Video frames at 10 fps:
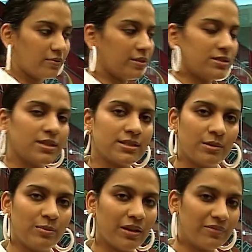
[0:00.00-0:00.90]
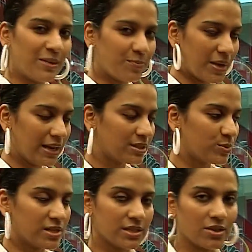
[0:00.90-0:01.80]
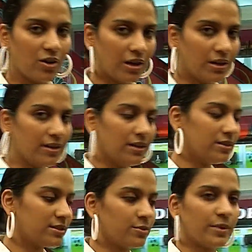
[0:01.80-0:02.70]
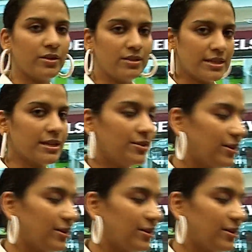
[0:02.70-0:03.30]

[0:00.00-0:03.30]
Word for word: of this there's some lovely belts which I saw earlier so we're going to take a